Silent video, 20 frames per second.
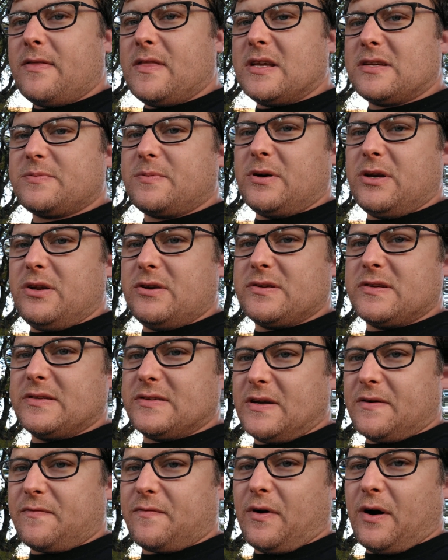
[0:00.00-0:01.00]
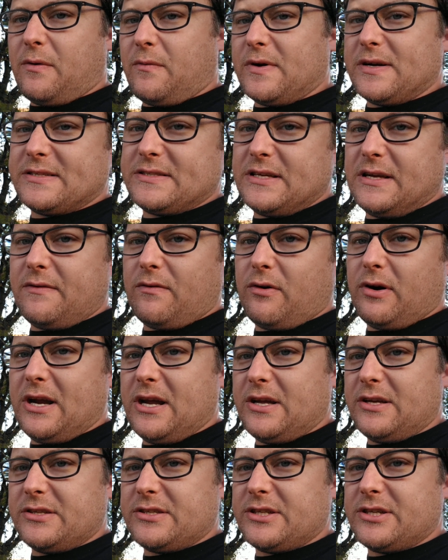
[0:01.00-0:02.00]
This one uses a front receiver
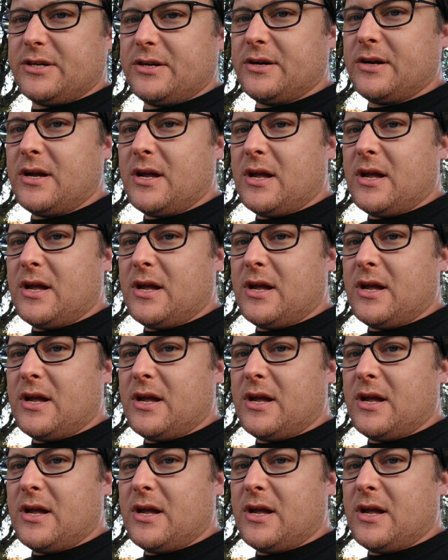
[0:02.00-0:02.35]
hitch,